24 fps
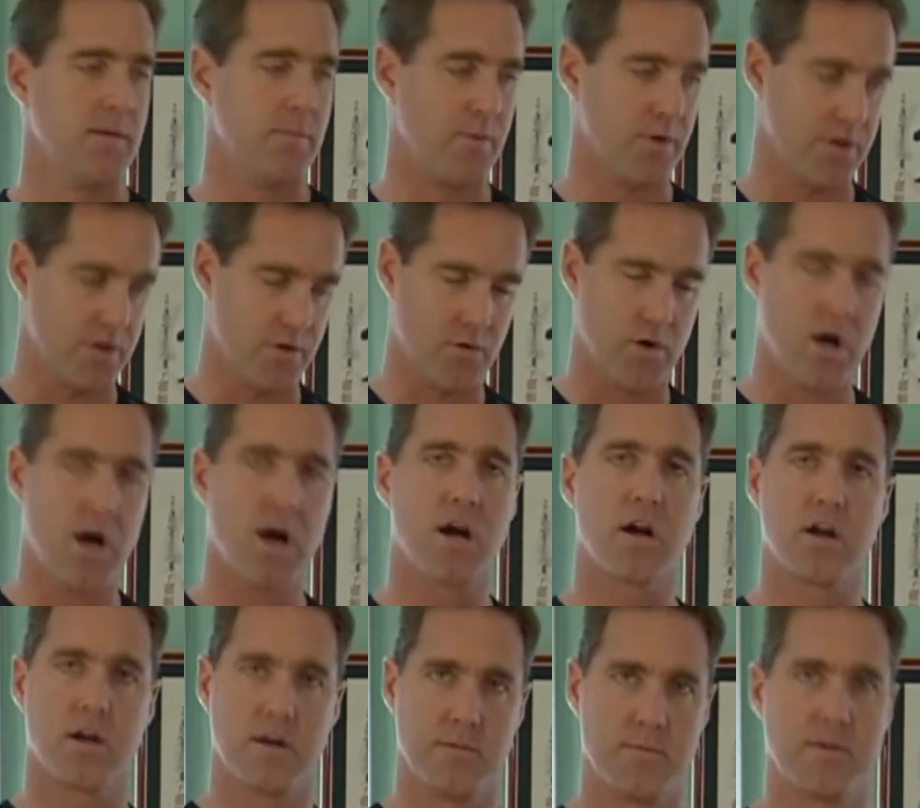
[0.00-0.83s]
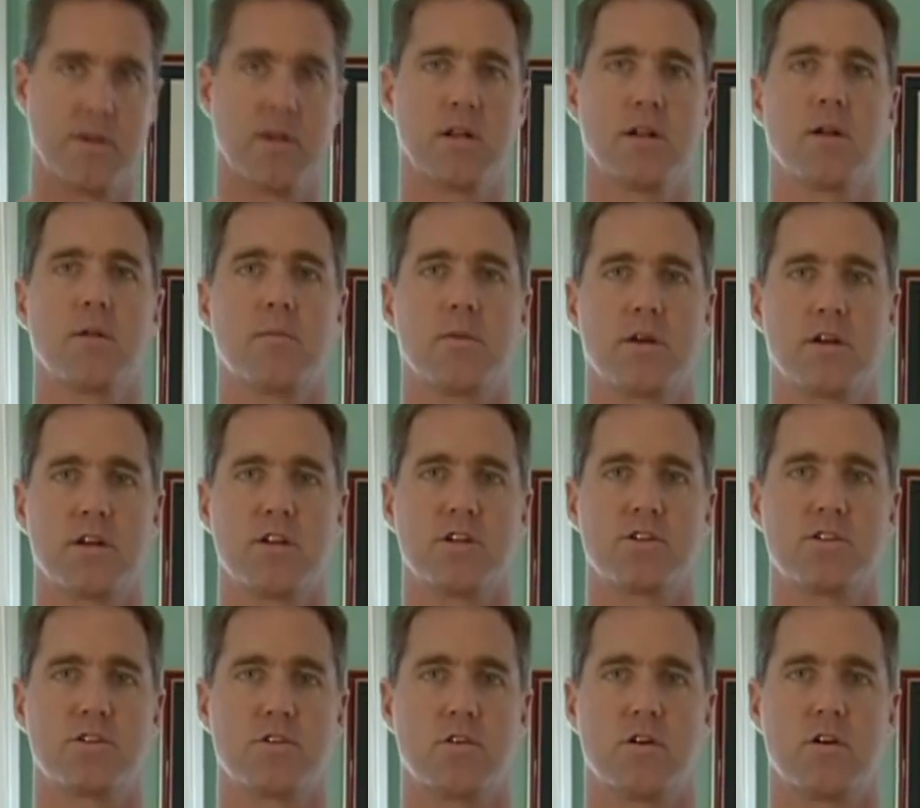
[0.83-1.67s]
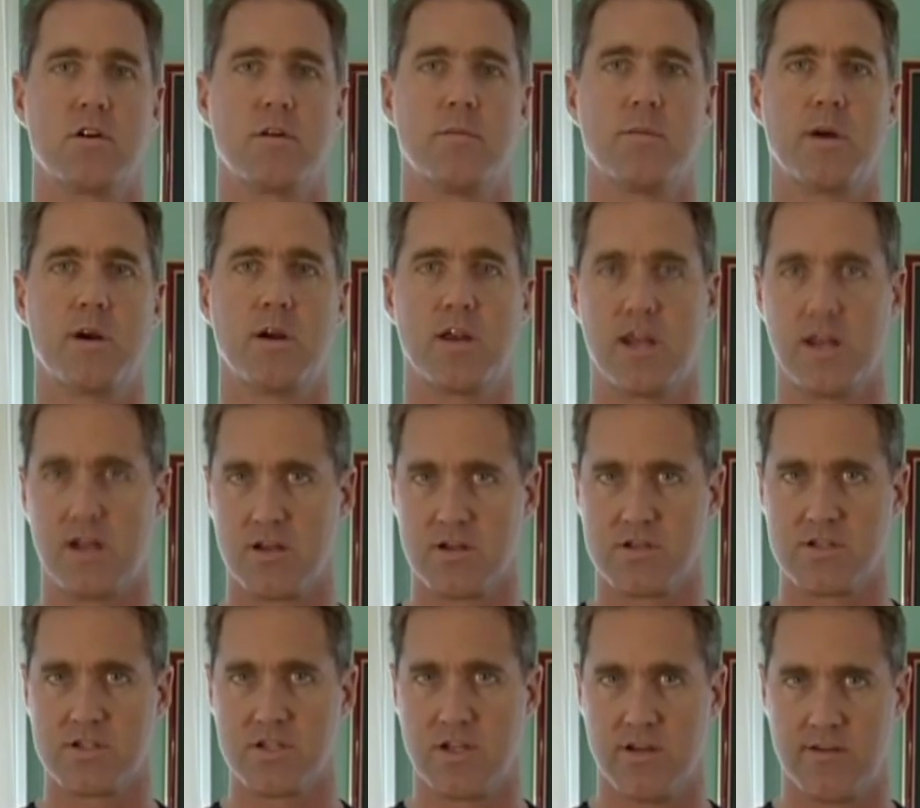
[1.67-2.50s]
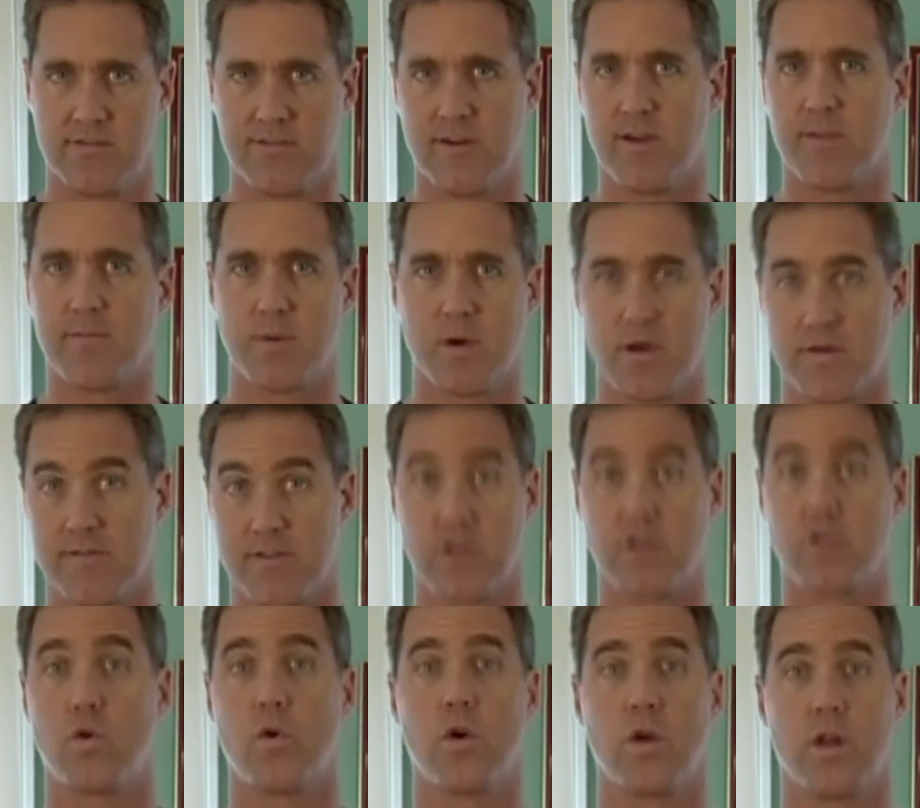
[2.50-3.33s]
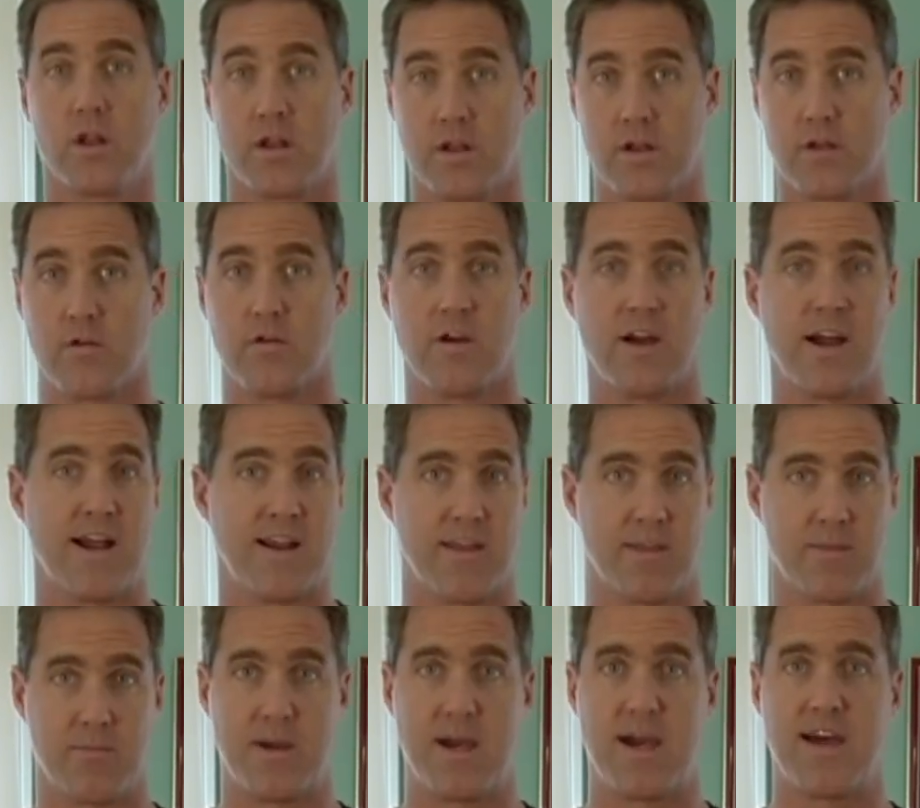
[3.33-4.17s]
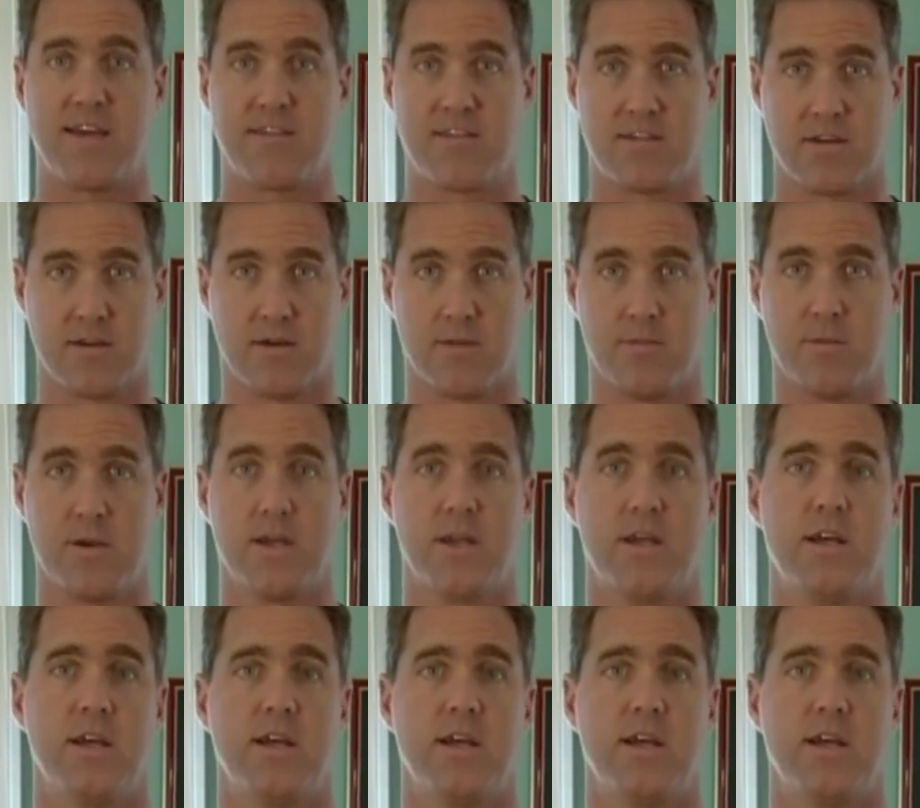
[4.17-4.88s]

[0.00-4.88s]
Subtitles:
but you are going to be a little bit concerned about getting yourself up off the toilet or out of the bathtub.